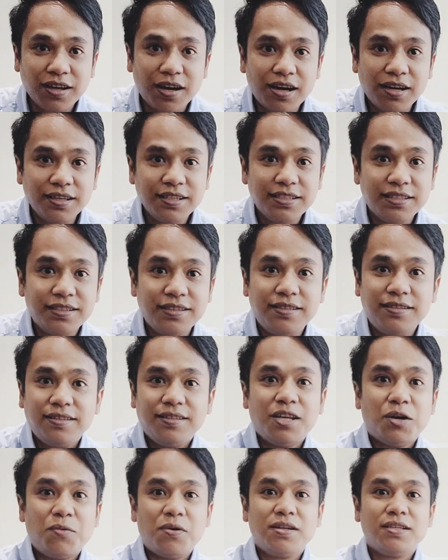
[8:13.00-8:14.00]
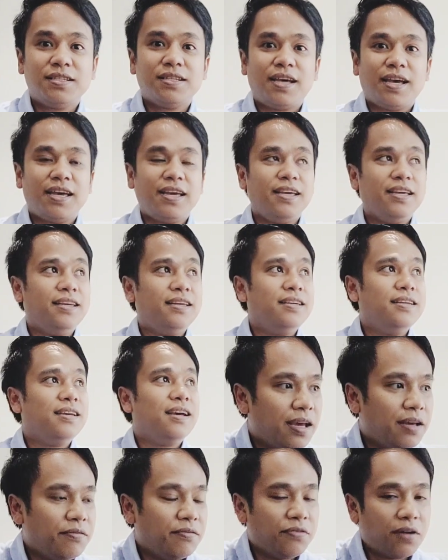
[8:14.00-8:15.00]
guys. There was
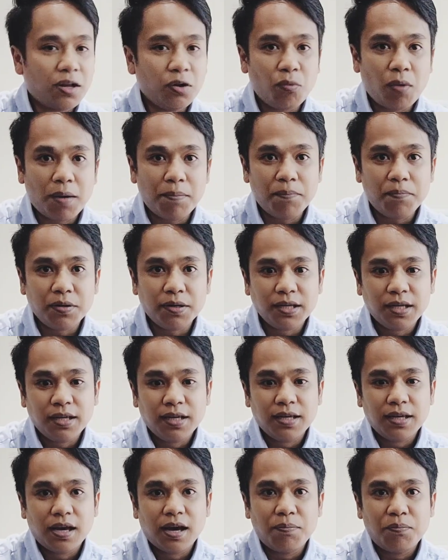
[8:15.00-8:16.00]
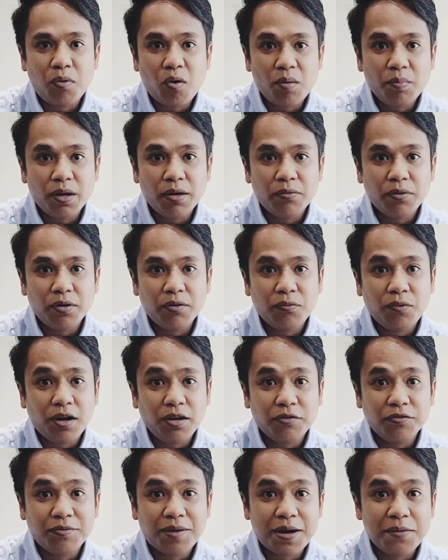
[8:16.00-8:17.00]
a follow-up appointment with
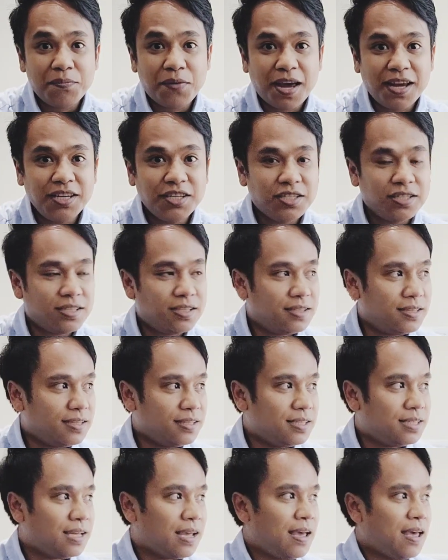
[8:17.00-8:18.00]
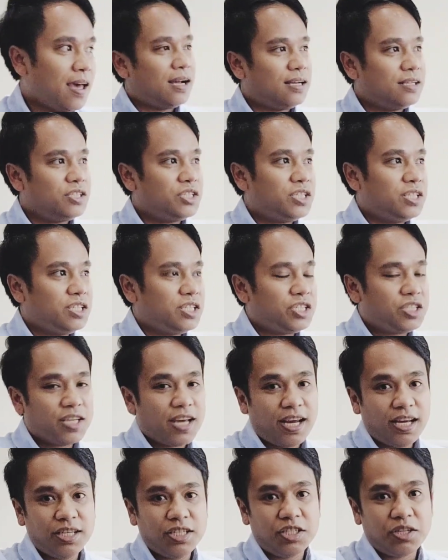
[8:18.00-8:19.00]
one of my patients. She's
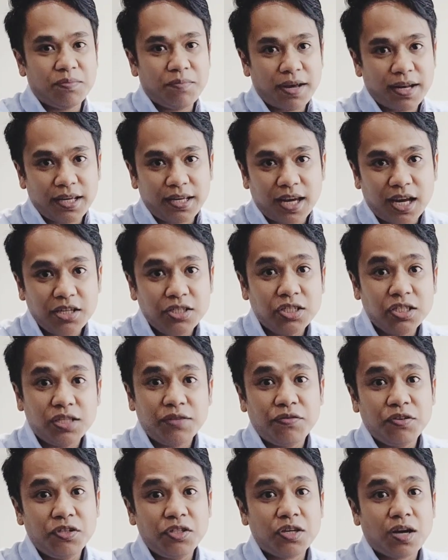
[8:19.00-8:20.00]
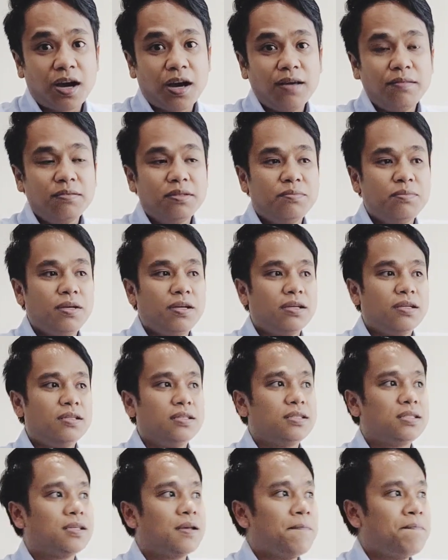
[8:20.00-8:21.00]
changed her medications a few times
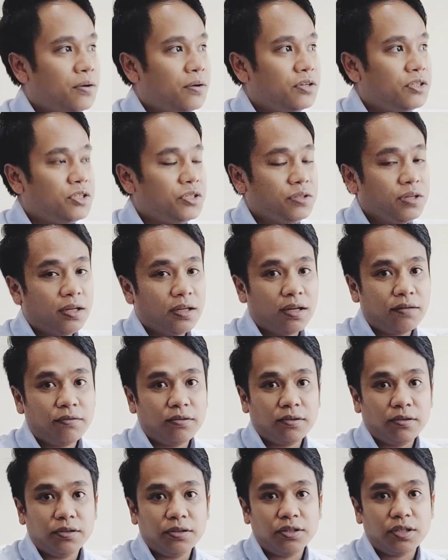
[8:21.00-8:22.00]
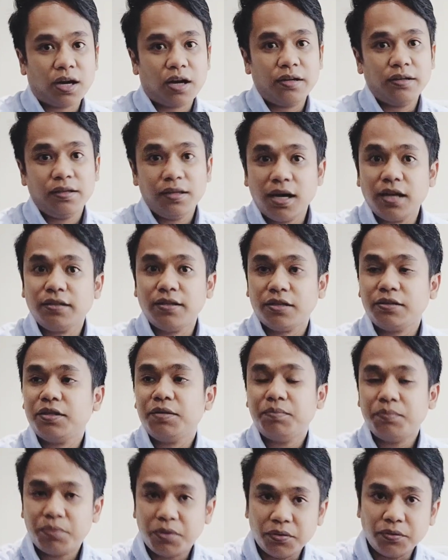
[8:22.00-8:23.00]
because her sugar levels are not that
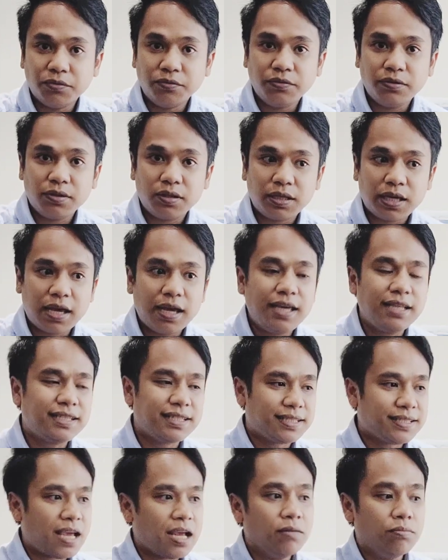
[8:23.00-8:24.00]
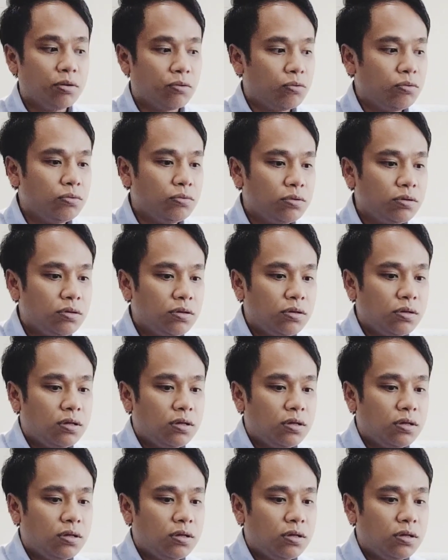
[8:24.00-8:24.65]
improved. Okay, it's stable.